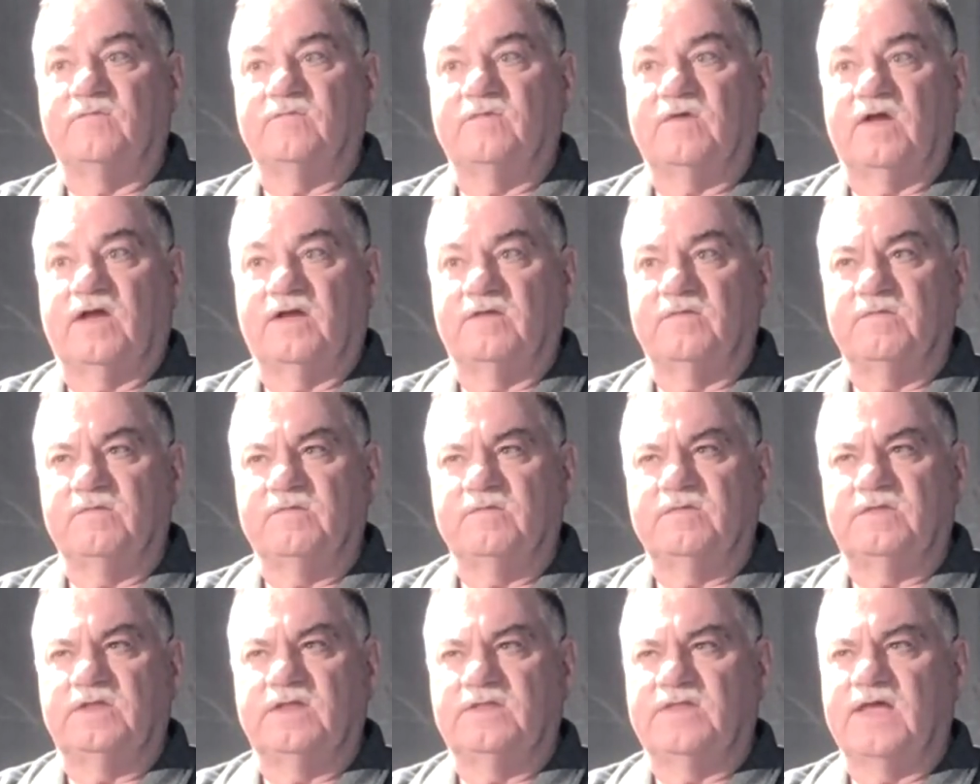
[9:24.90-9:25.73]
I
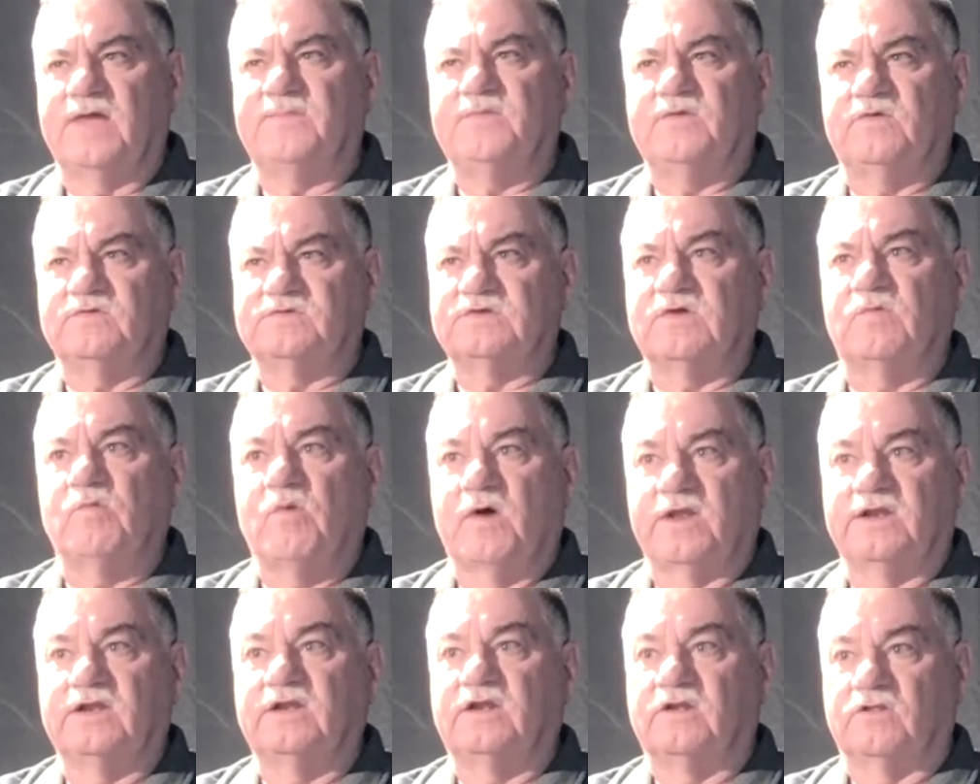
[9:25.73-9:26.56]
did that because I
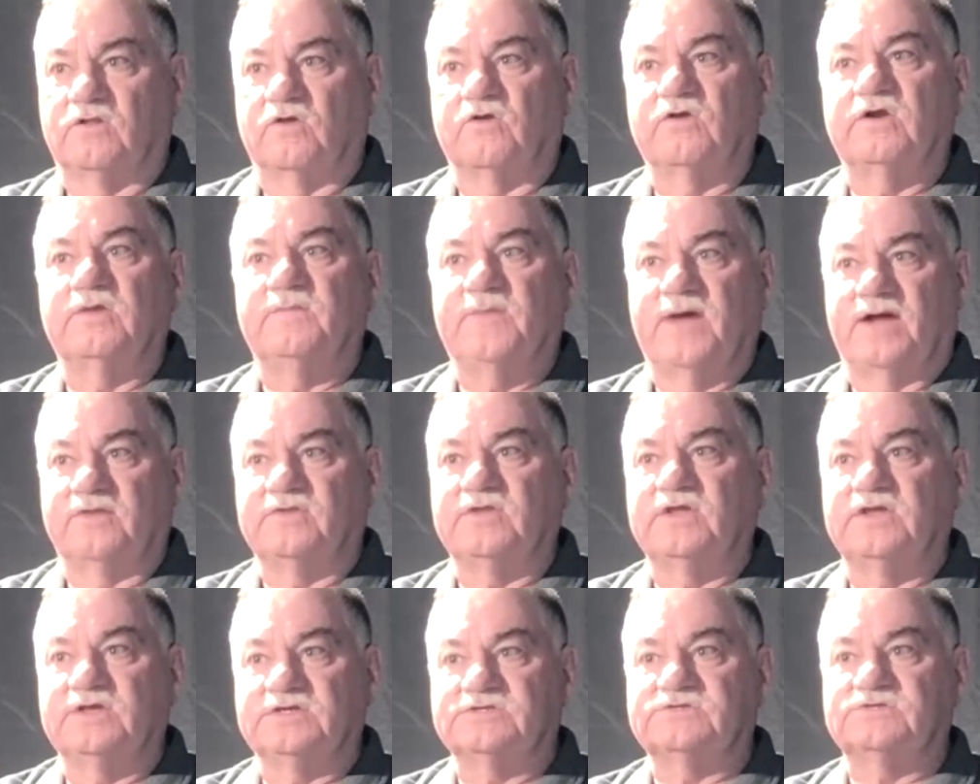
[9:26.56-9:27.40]
wanted to learn about the
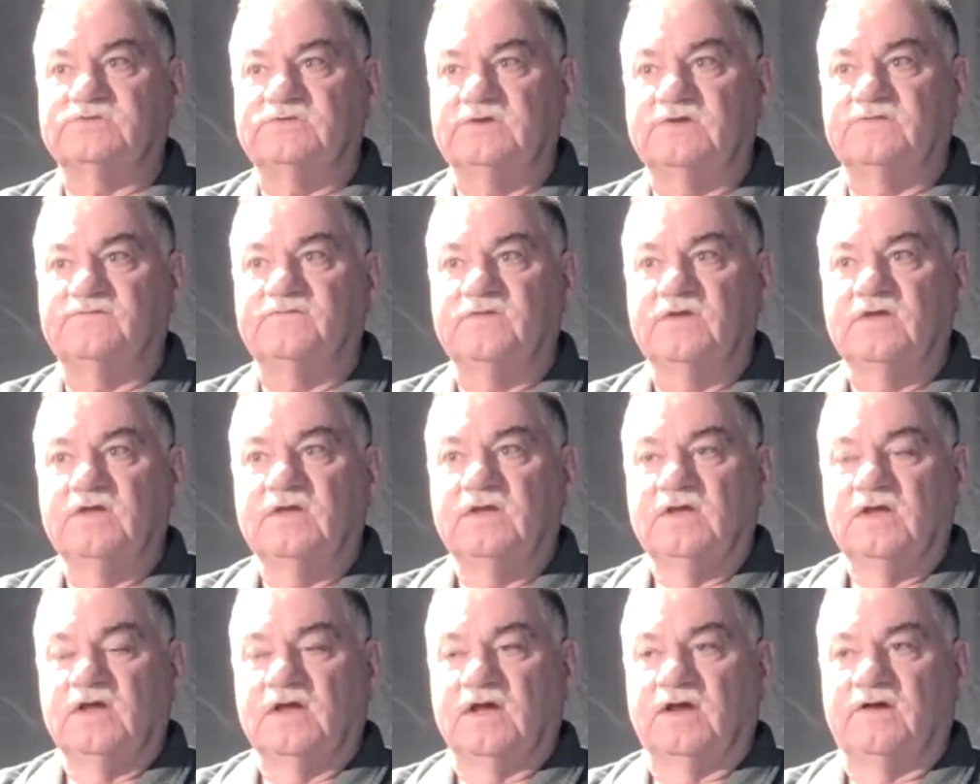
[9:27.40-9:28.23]
history
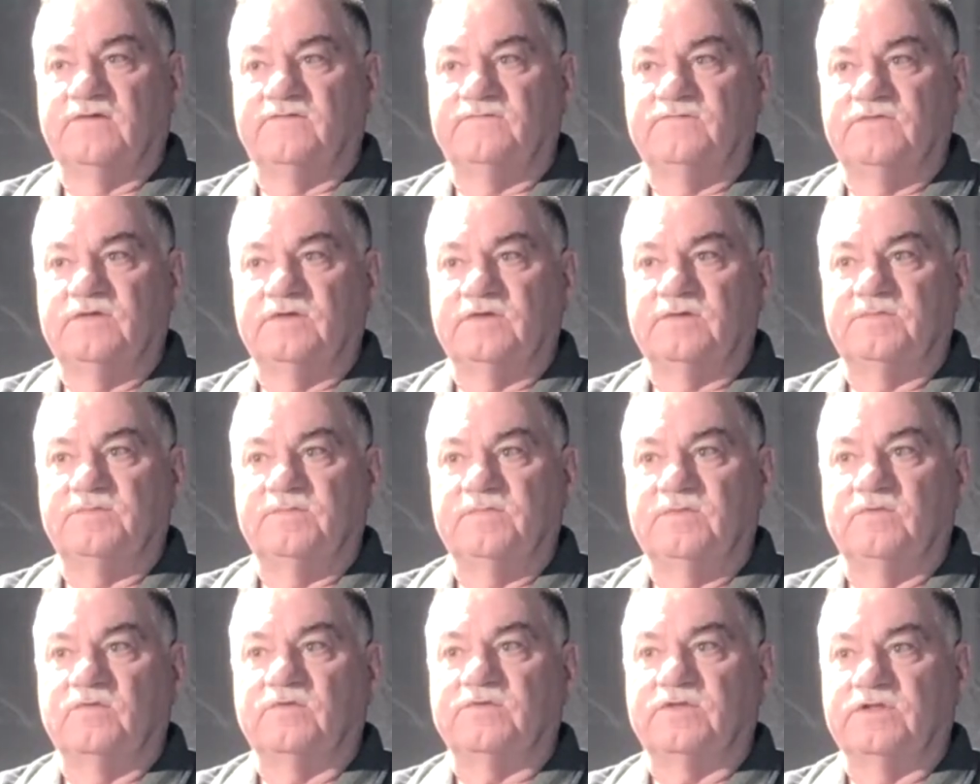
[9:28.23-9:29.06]
of the
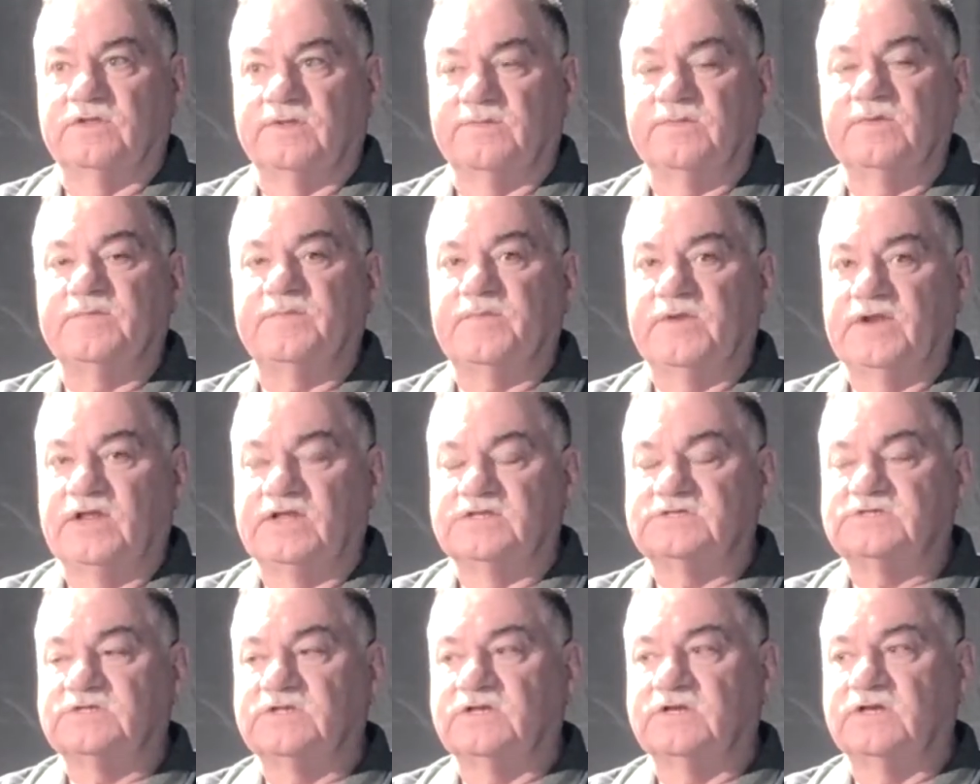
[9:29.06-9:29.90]
North Olympic
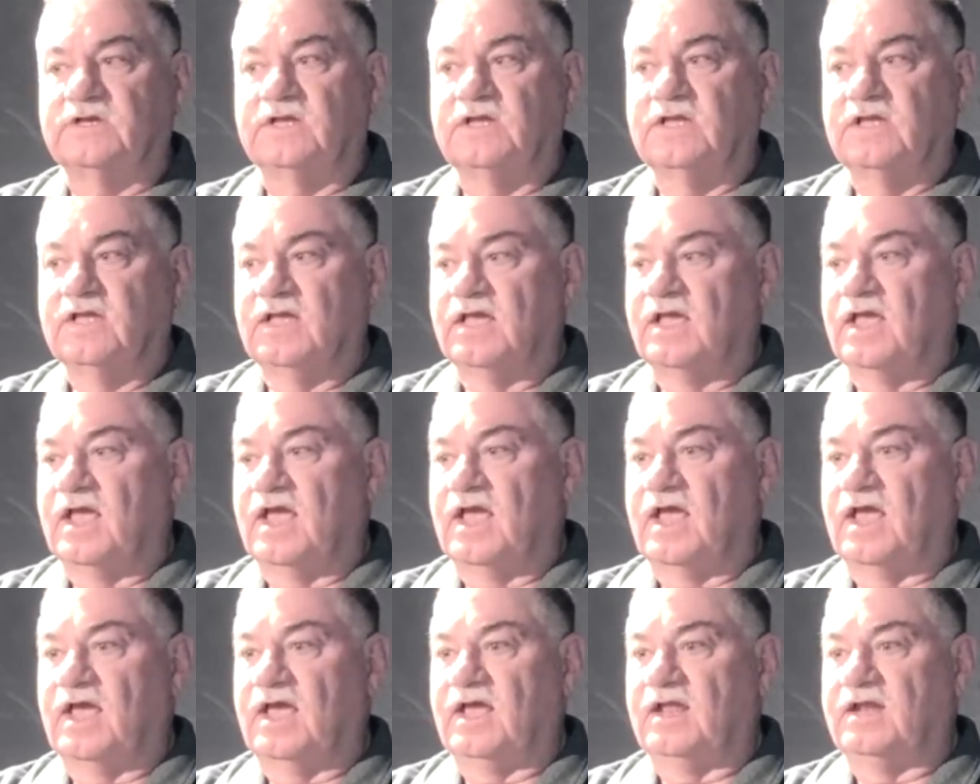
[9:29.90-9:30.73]
Peninsula,
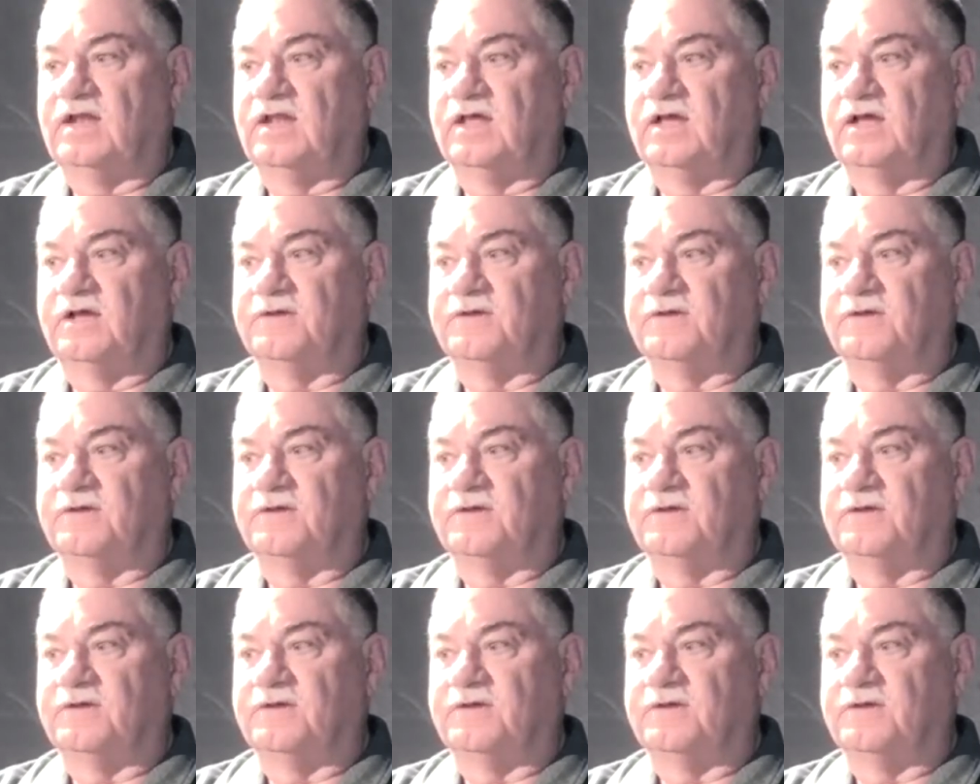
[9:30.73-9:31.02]
and